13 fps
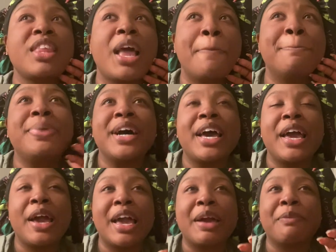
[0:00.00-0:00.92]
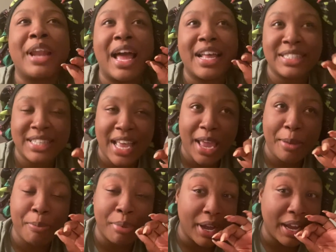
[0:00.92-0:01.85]
But when I say,
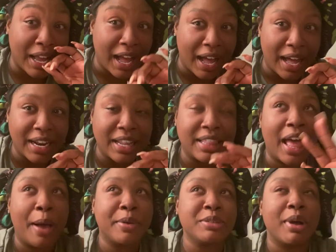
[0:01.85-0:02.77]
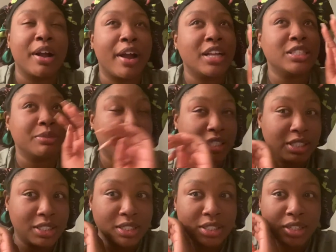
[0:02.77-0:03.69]
but God, and that was my
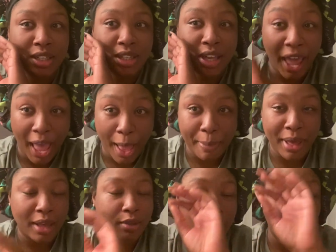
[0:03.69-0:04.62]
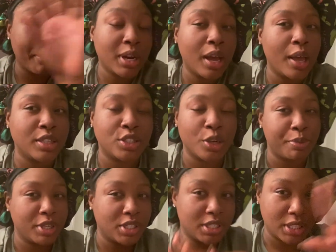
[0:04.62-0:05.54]
graduation cap, I'm gonna insert
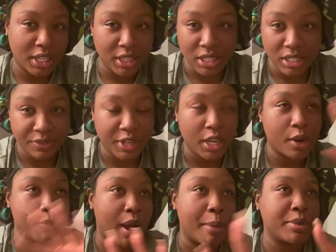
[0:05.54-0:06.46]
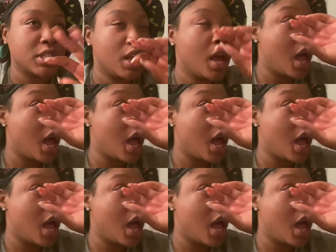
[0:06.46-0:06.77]
pictures at the end of this video, I promise.